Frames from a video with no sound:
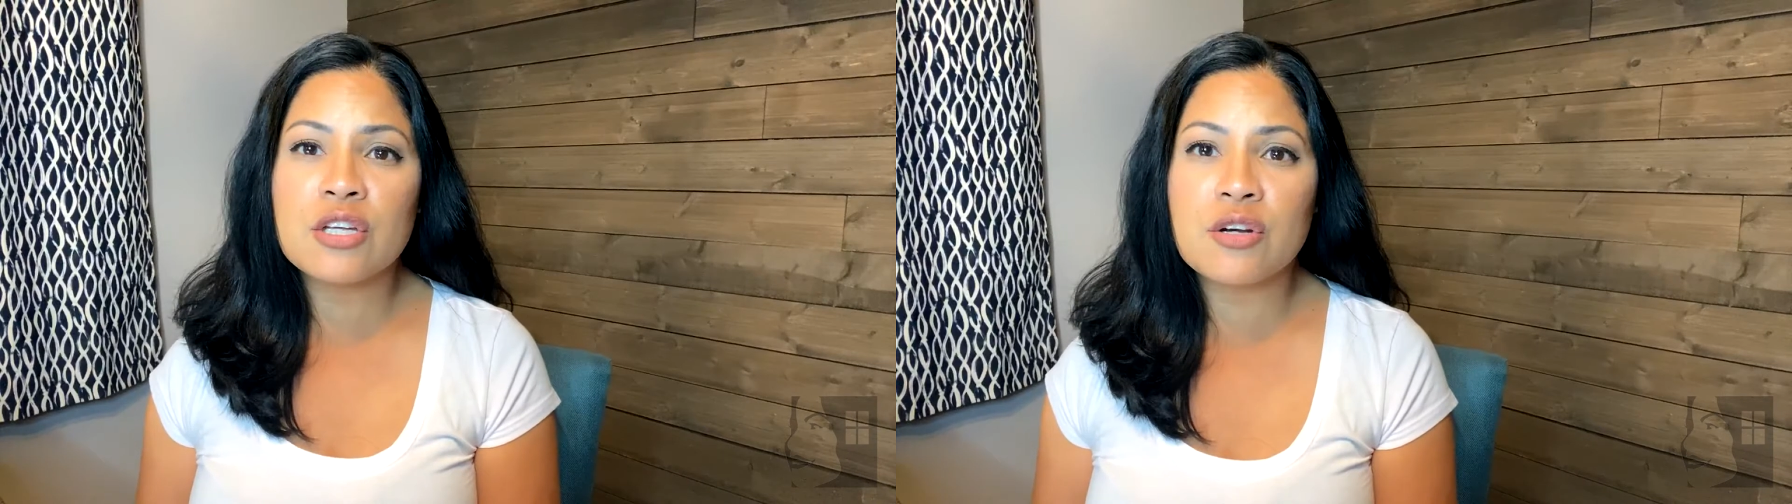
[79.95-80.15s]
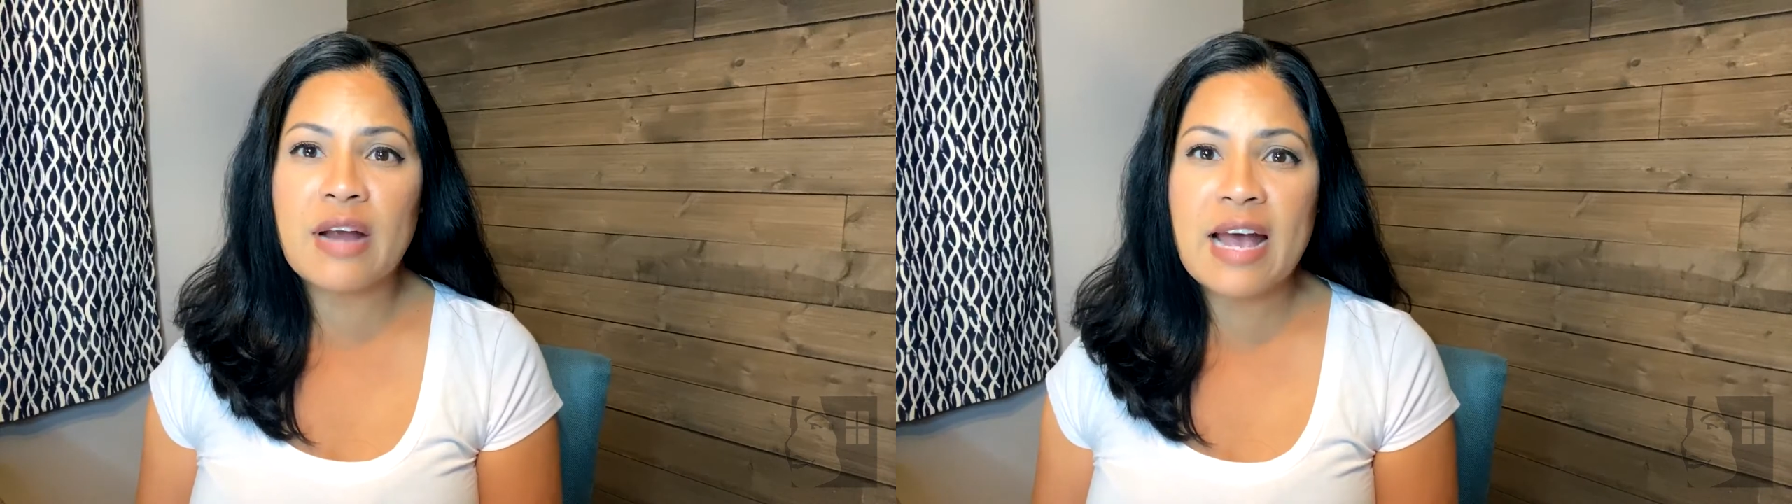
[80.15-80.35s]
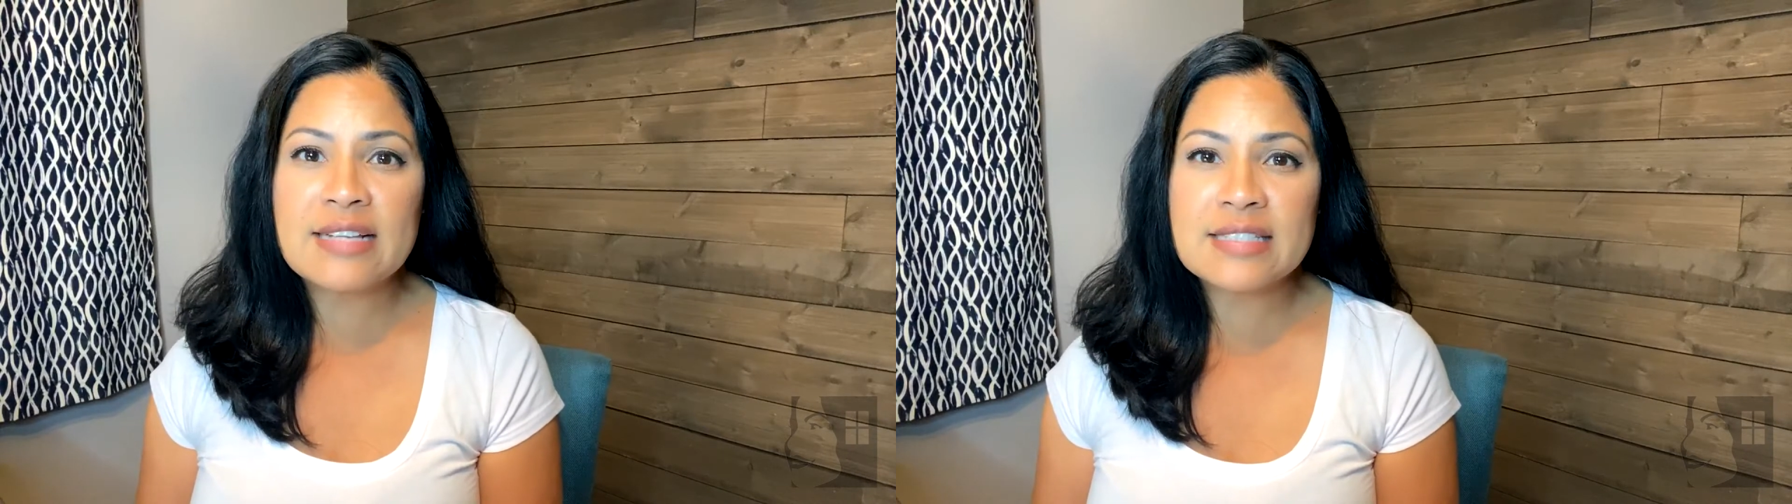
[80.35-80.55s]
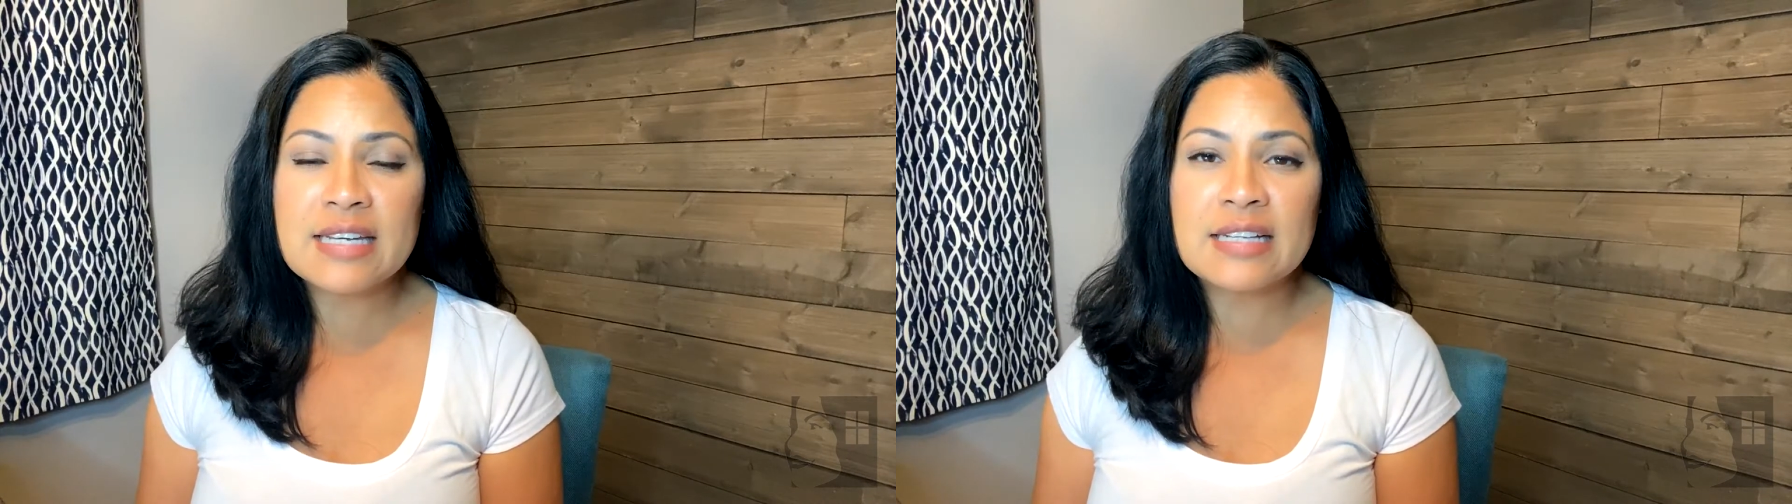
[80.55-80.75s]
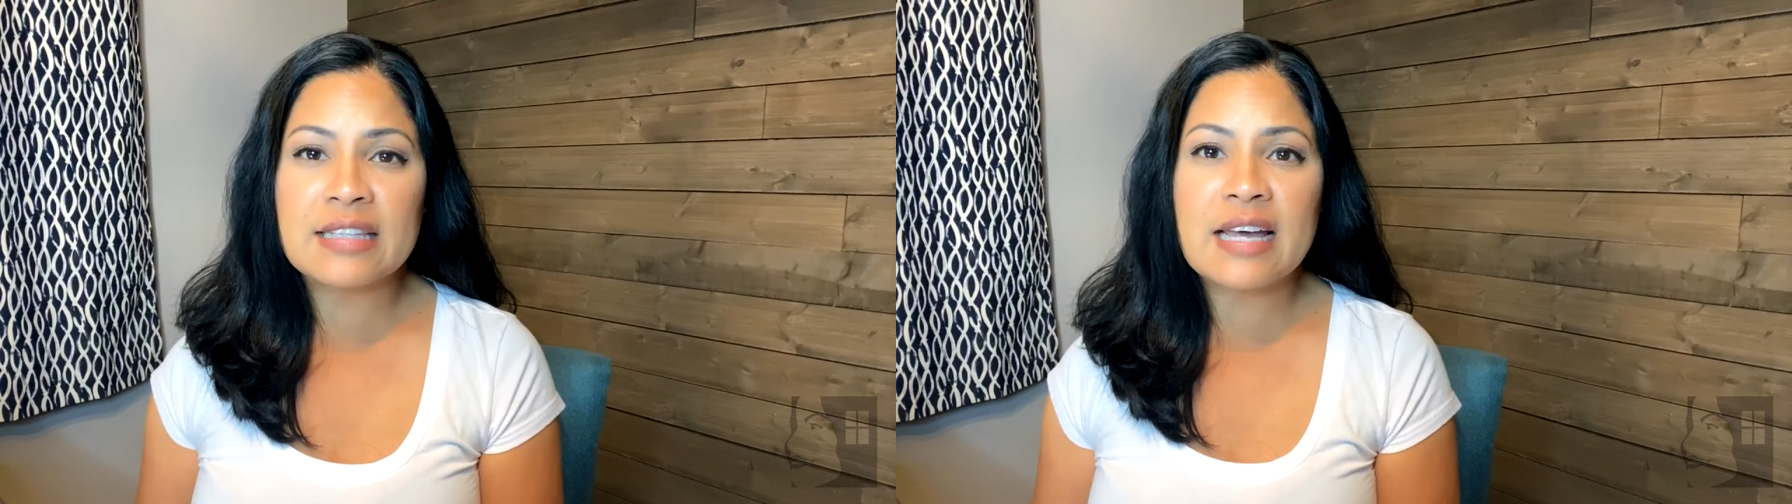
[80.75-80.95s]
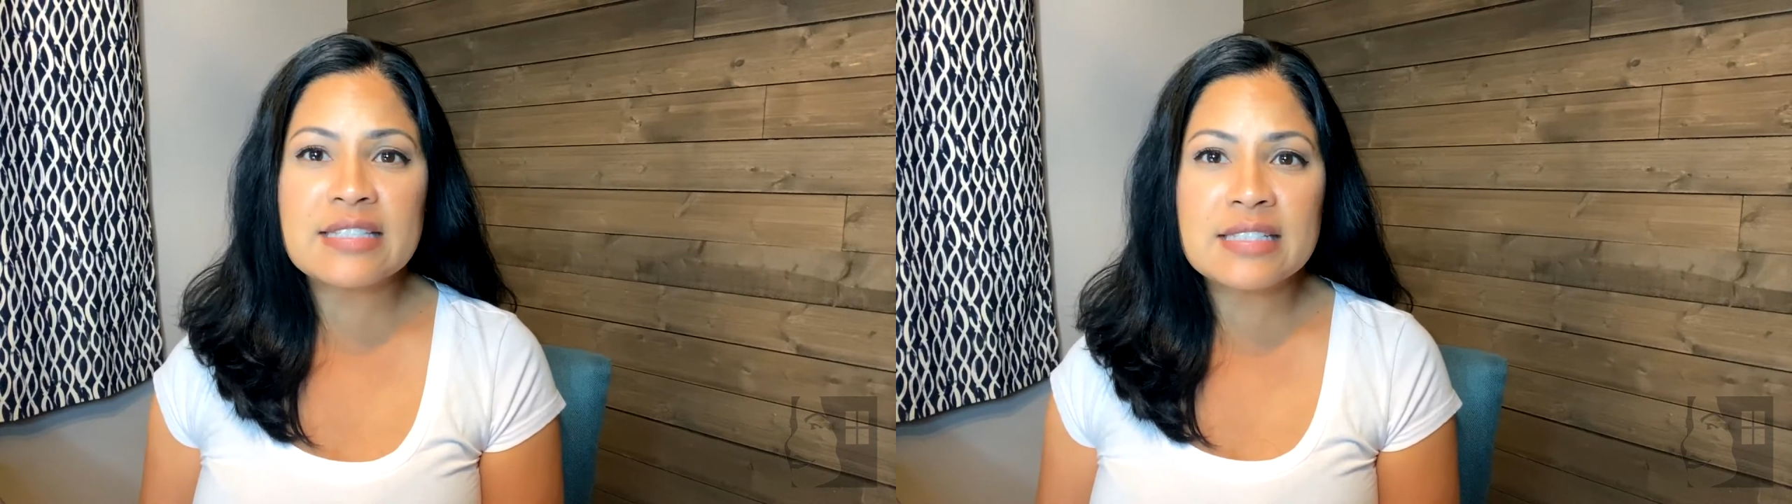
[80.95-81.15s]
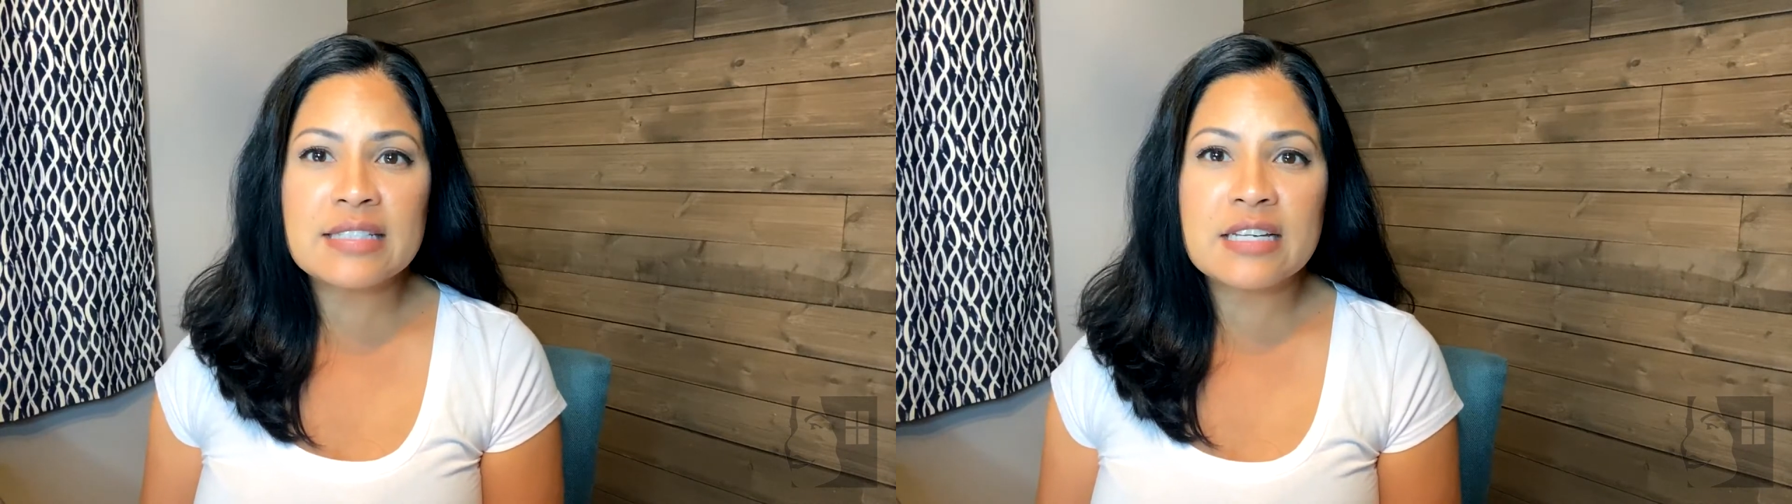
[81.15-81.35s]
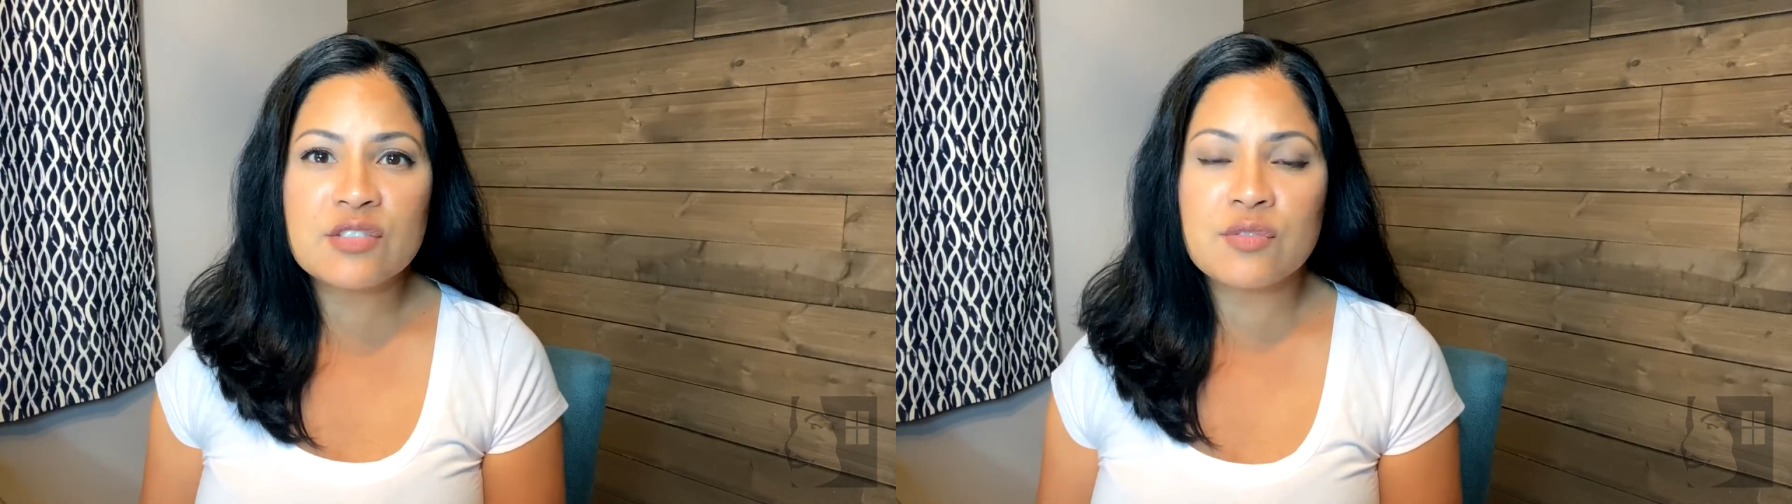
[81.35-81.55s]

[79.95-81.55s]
you're asking less and less